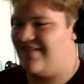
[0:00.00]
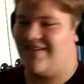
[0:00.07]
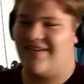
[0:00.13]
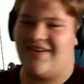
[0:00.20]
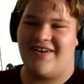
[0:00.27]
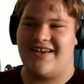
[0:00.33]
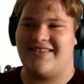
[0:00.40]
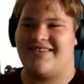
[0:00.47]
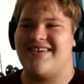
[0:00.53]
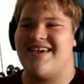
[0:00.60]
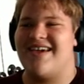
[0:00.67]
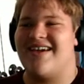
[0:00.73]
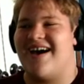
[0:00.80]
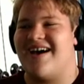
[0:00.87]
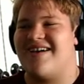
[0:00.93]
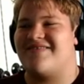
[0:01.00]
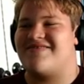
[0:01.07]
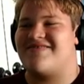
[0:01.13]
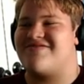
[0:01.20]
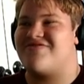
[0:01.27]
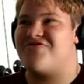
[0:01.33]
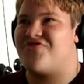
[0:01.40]
Oh, I think I
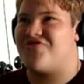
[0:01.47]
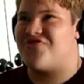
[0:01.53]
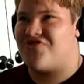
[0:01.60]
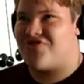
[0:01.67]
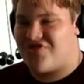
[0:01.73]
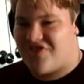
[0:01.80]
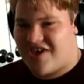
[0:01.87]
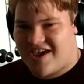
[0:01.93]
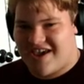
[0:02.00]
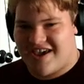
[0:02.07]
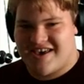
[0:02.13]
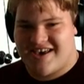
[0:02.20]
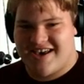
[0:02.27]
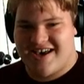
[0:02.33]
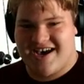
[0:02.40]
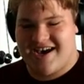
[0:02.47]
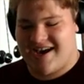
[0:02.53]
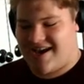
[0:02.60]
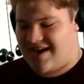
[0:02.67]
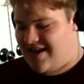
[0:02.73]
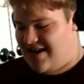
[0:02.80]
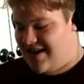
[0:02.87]
think uh,
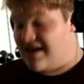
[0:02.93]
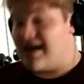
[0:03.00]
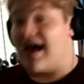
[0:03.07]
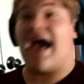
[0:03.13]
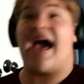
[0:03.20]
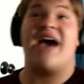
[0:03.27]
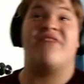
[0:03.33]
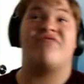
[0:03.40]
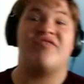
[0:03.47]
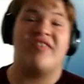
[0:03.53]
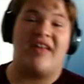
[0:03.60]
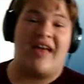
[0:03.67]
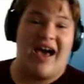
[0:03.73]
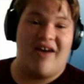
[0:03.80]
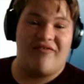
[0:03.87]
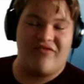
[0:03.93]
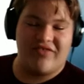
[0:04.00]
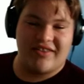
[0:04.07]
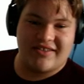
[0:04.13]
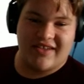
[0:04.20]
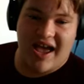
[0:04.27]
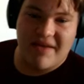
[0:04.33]
half of, half of the
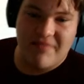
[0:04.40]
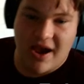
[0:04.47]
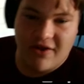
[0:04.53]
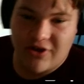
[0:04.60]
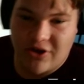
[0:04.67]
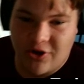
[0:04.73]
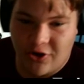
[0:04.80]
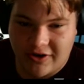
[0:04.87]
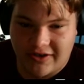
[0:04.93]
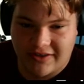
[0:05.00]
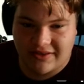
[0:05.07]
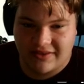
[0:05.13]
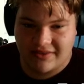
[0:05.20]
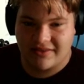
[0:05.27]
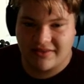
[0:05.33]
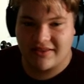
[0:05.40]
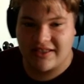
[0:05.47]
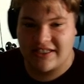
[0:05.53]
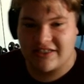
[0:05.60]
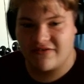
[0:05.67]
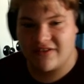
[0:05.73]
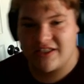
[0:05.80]
time I recorded
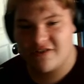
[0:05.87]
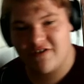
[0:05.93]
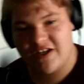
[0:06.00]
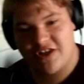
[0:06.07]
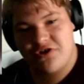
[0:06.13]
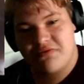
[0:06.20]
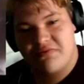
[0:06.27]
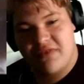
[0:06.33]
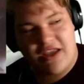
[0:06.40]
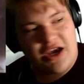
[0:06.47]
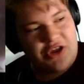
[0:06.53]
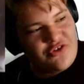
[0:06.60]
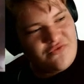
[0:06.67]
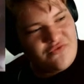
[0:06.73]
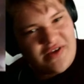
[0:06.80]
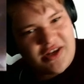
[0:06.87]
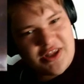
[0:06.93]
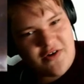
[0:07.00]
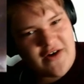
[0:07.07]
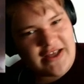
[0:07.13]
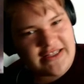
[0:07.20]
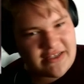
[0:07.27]
this this video and the other video
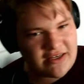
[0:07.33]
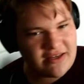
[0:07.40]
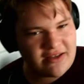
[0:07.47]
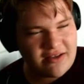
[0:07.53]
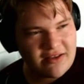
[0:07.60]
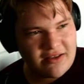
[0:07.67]
I did.